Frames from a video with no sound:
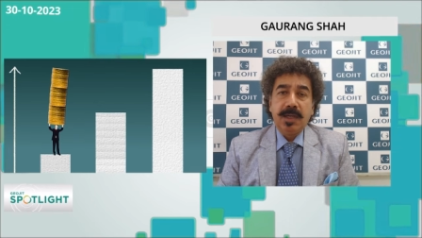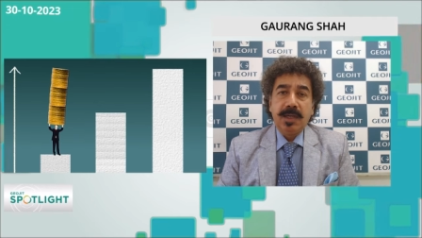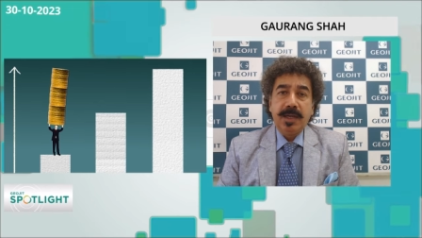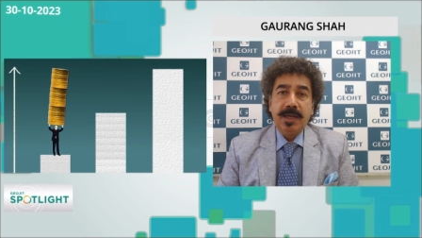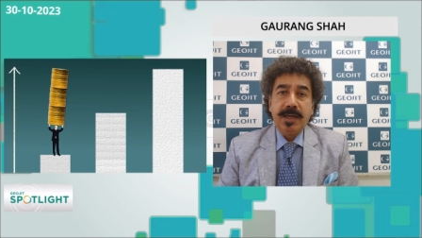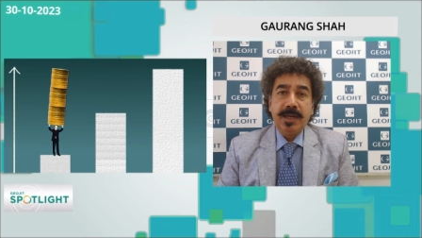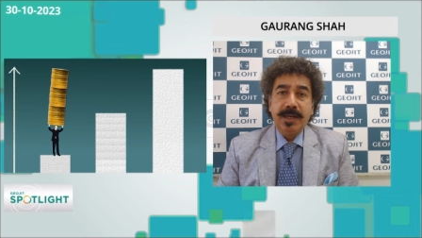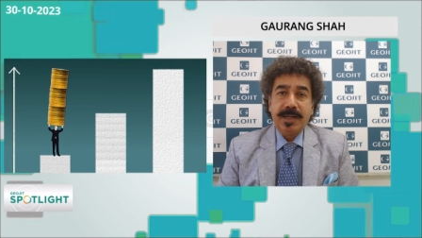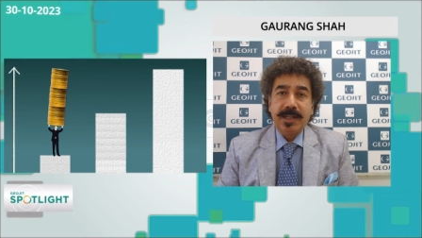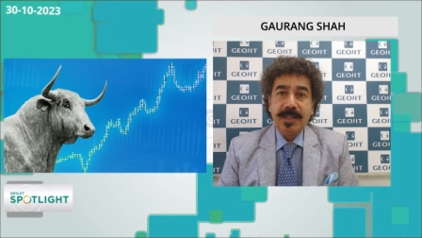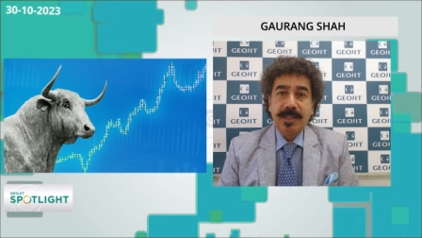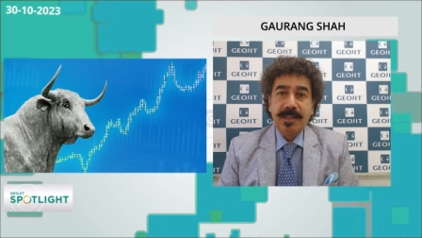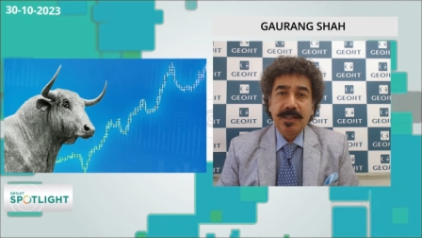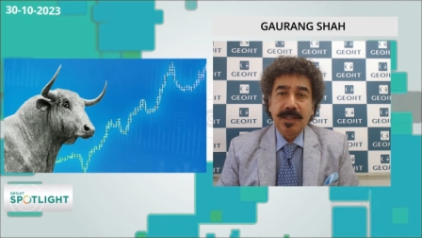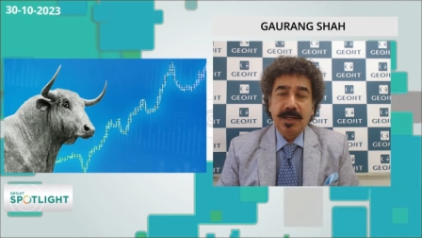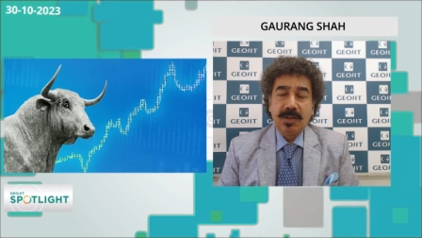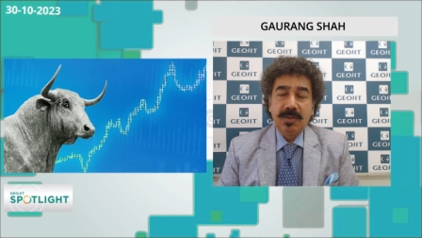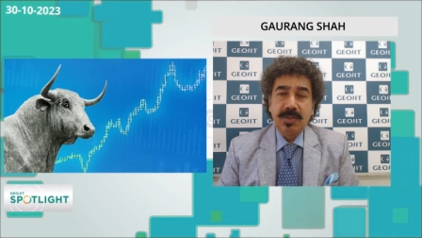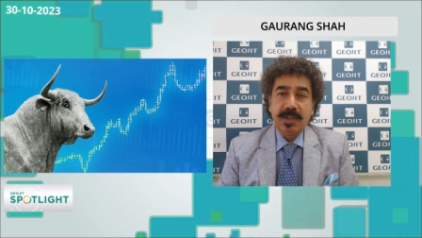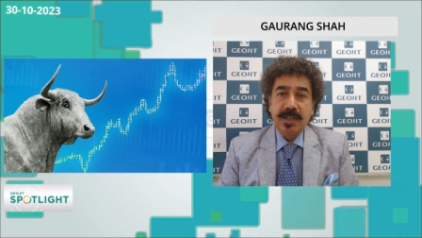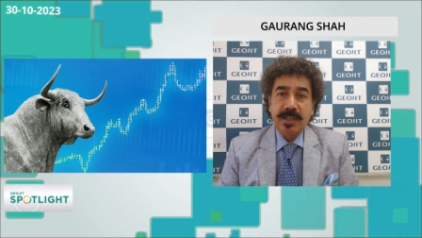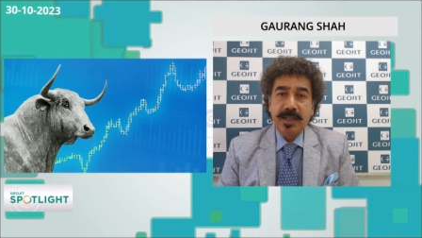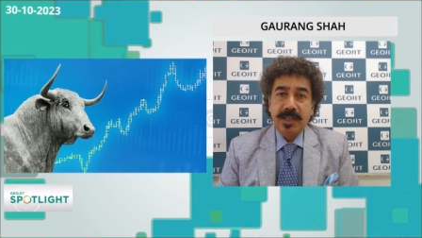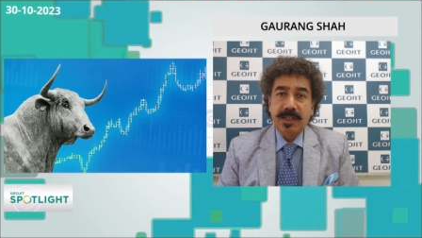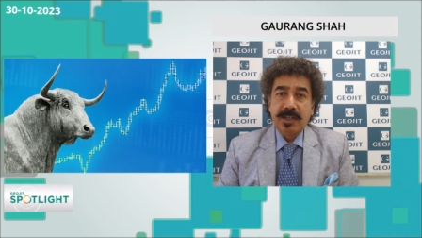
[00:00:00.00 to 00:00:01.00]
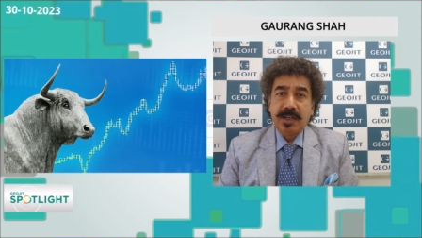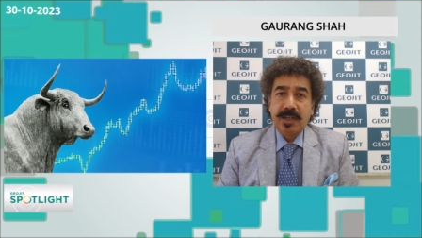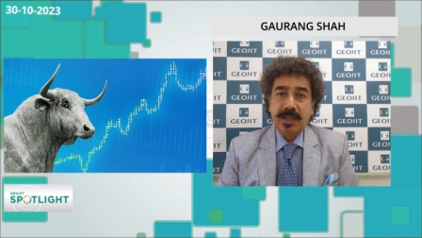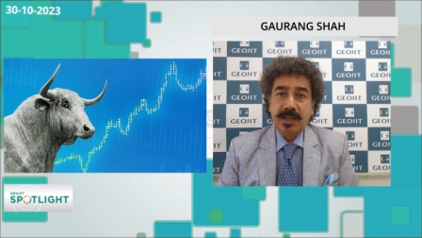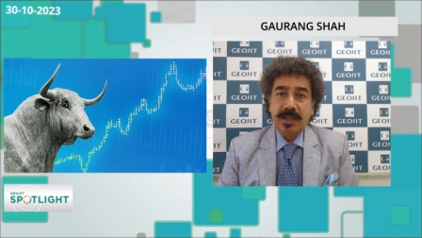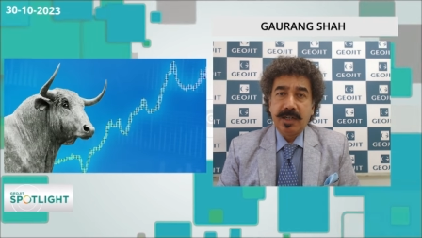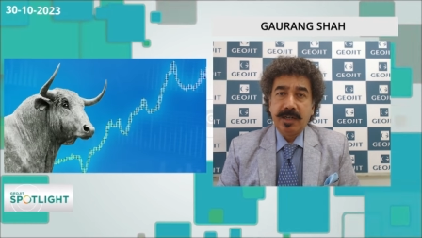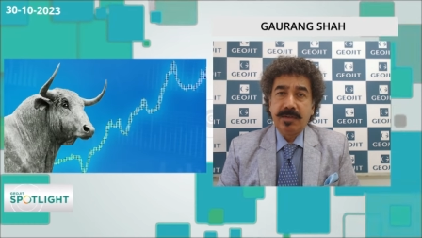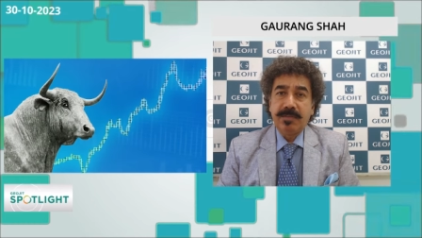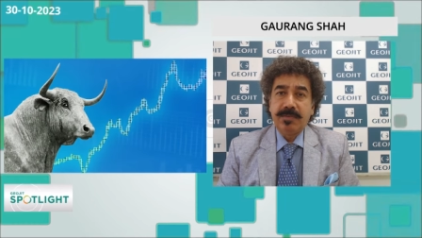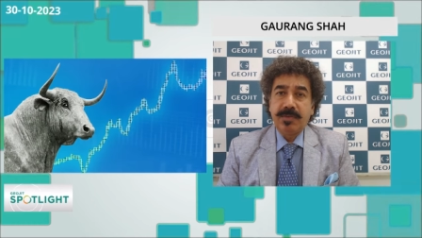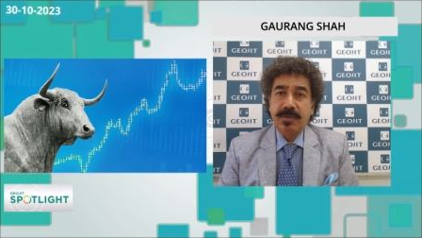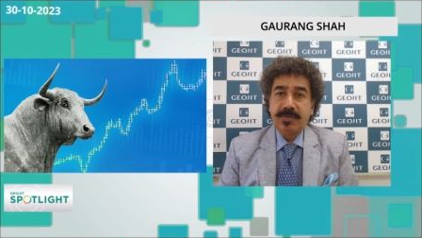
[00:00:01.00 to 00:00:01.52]

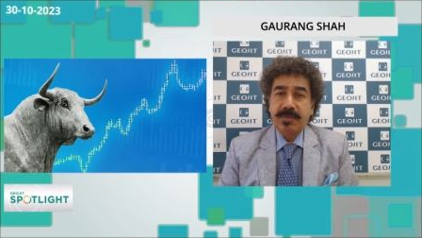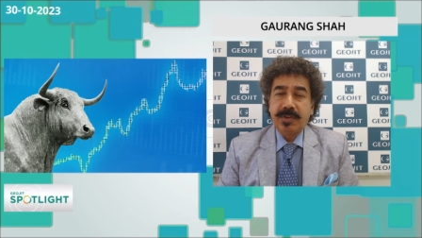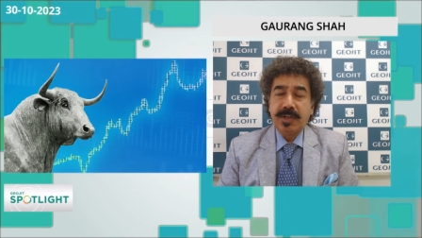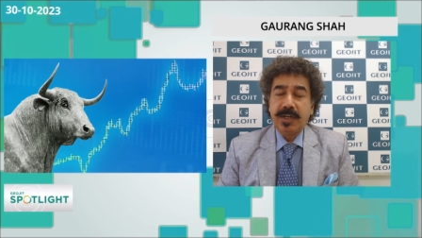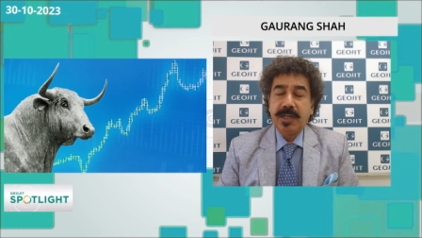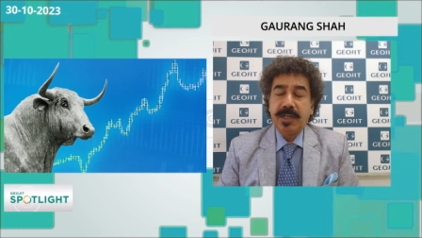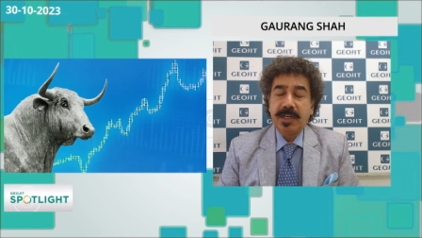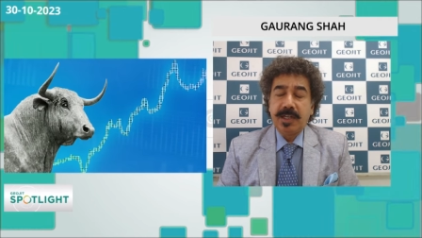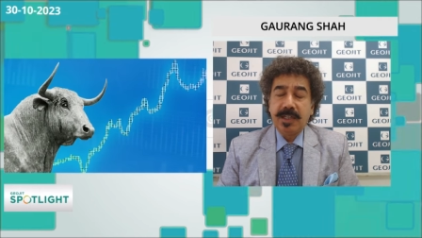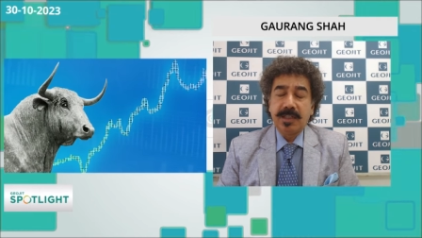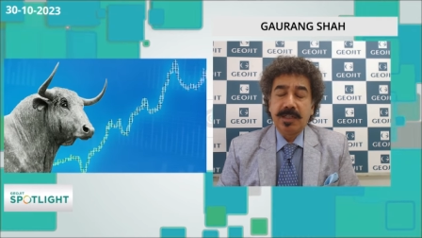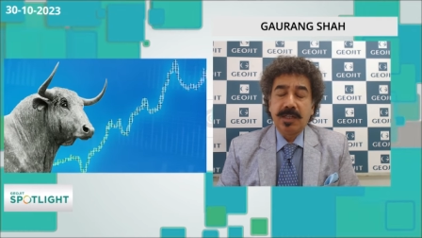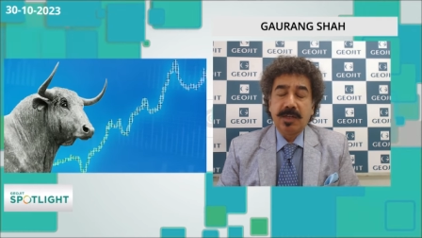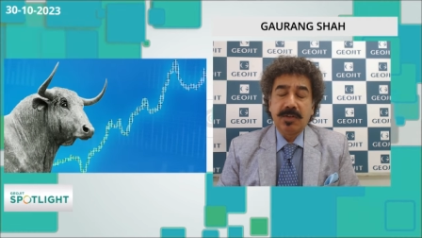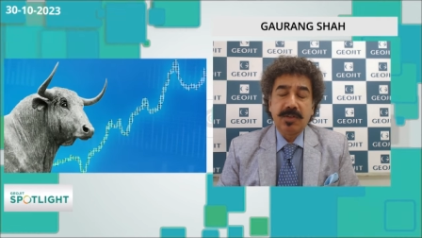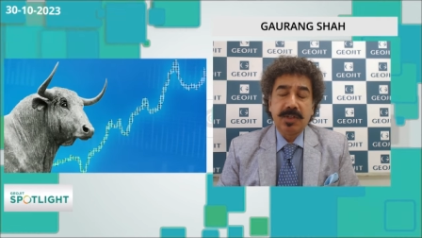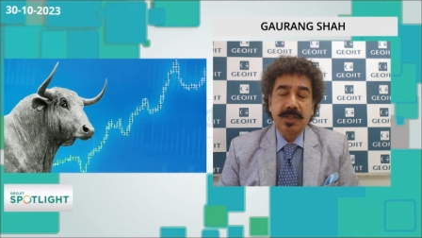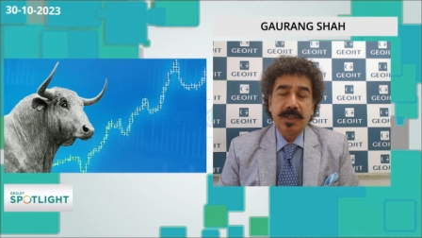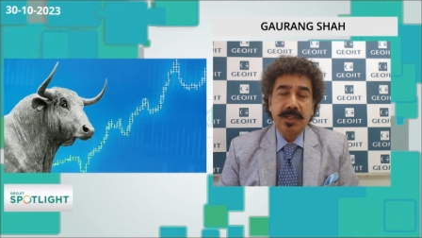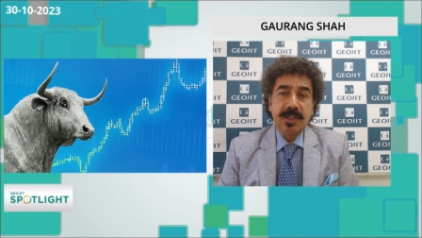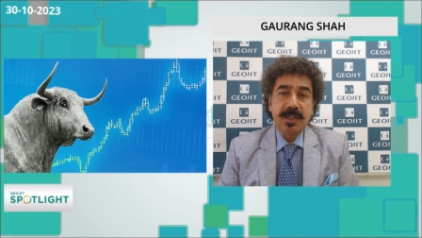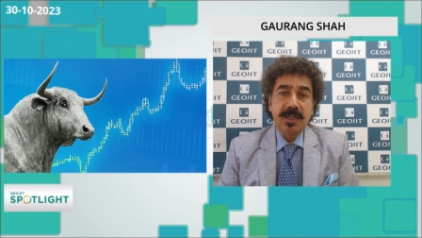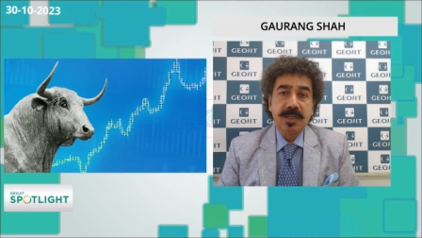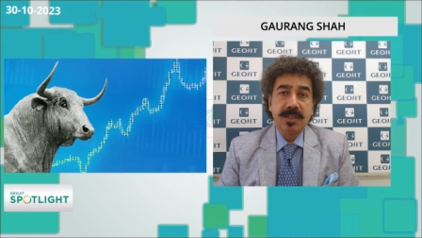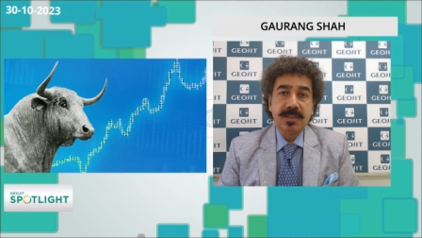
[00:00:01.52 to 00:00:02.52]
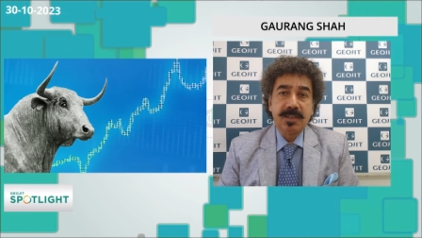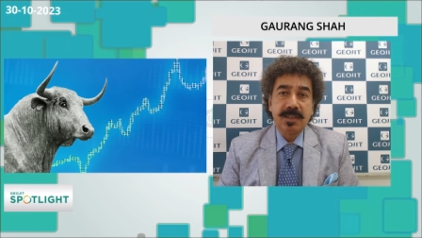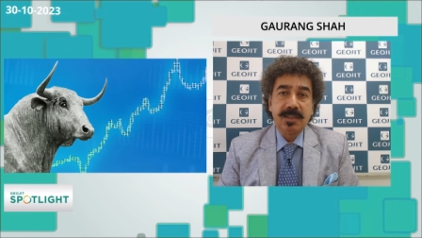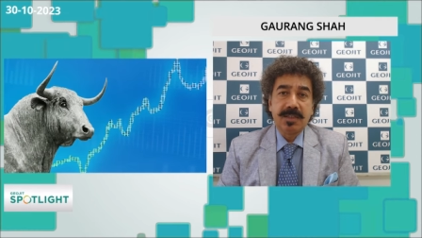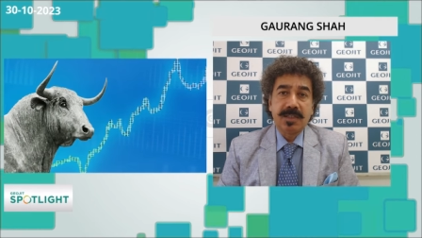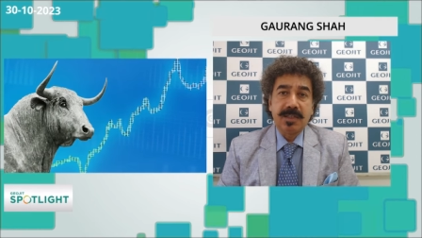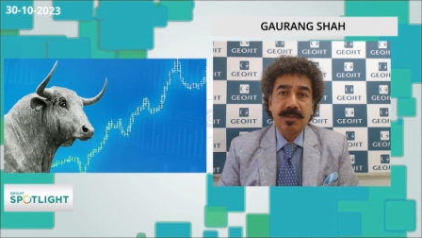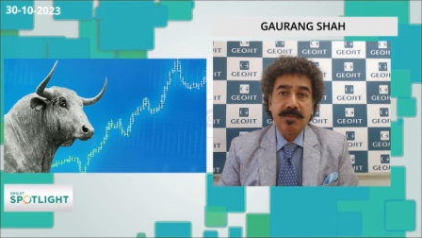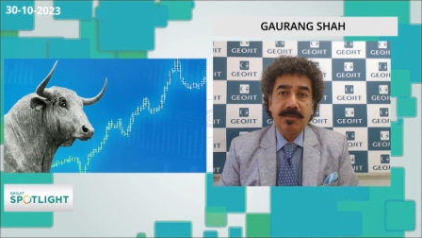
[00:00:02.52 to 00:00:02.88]
18,850, 18,860.